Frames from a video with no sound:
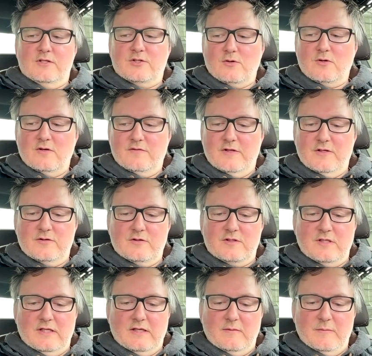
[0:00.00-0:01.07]
Well, it's sort of
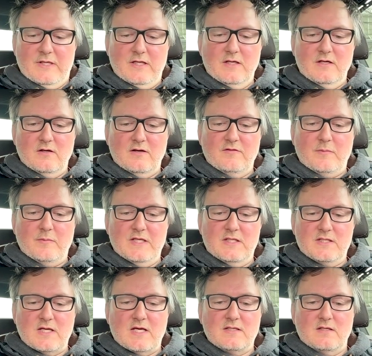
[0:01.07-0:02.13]
interesting. I mean,
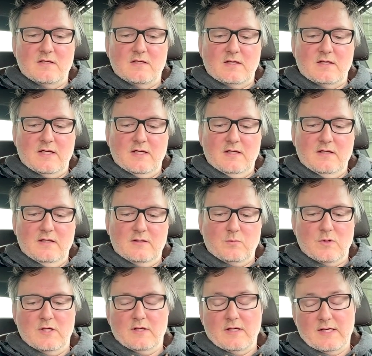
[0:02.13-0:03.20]
everybody says that
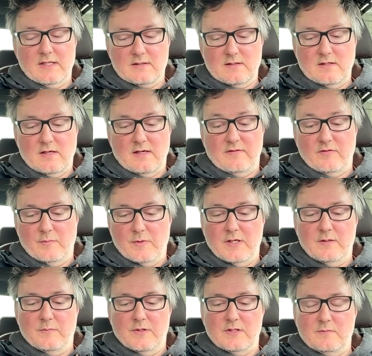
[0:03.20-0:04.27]
well, I guess not
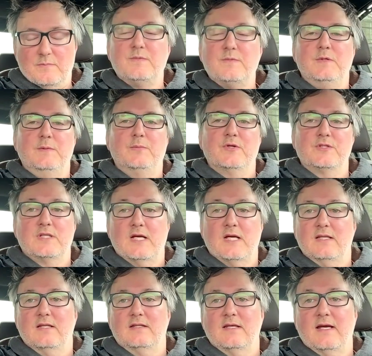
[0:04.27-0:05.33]
everybody, but people
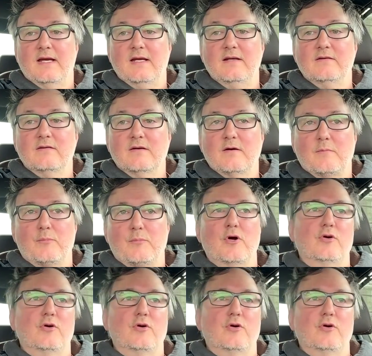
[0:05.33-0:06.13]
say that they